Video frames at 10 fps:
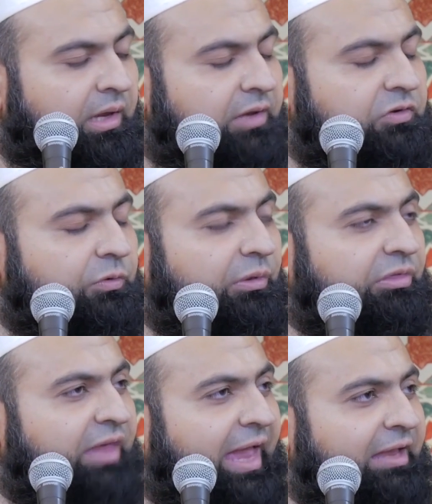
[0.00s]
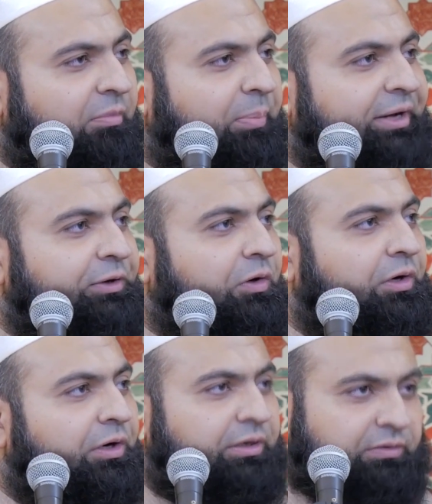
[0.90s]
is to thank by your
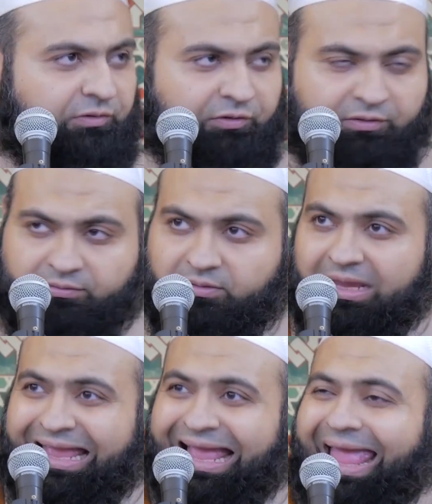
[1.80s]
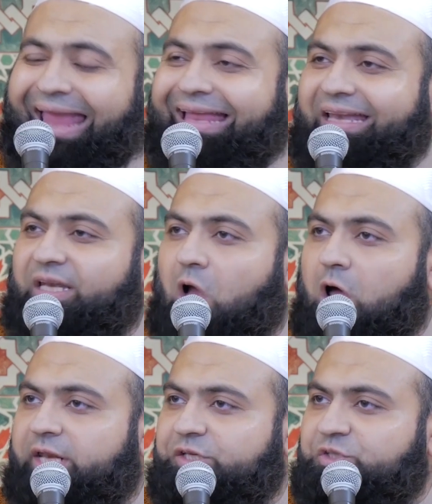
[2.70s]
heart.
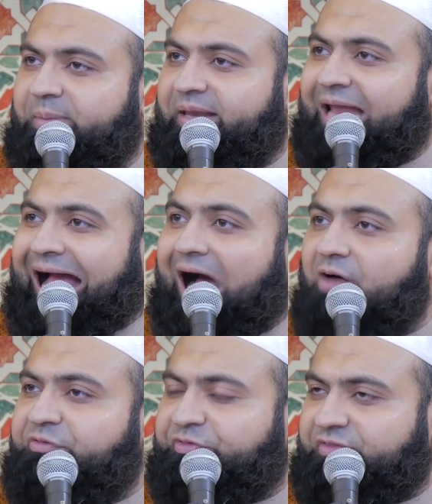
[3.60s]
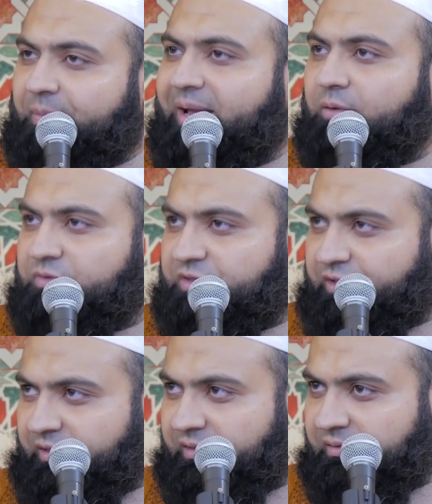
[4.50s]
Acknowledgement of the
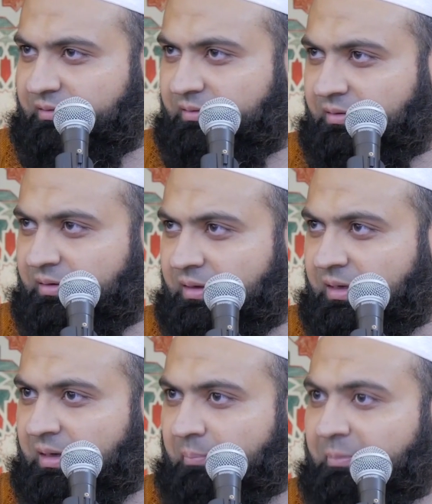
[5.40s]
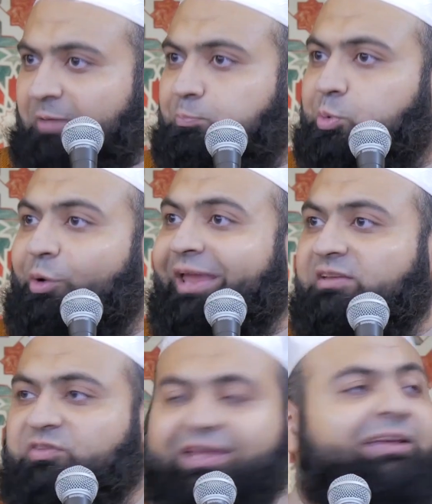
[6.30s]
bounty by
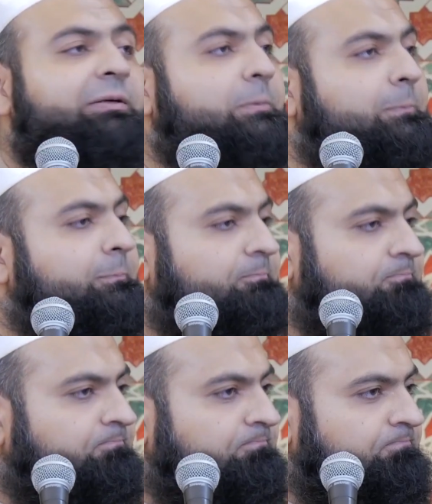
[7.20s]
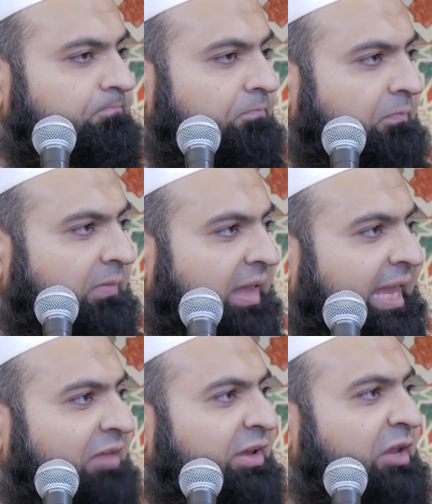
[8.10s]
praising,
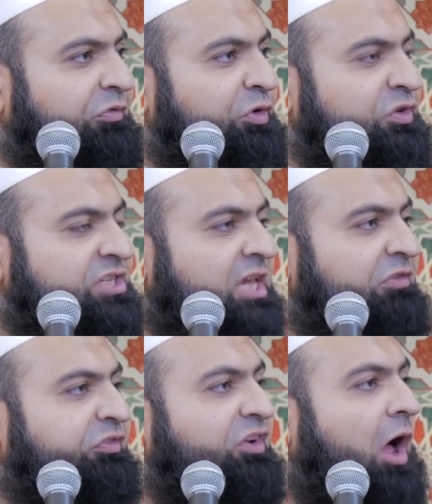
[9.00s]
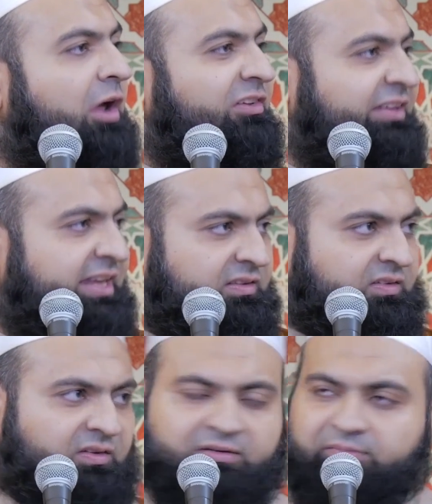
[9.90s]
even if you see flaws in
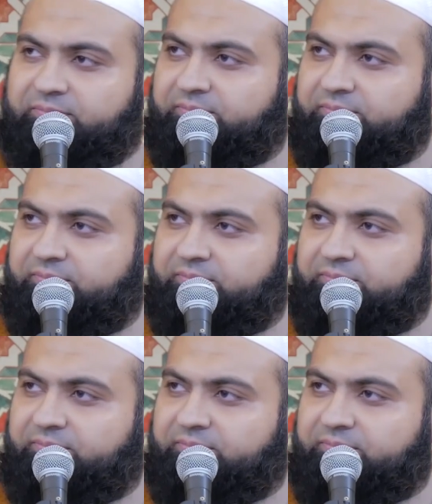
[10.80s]
it.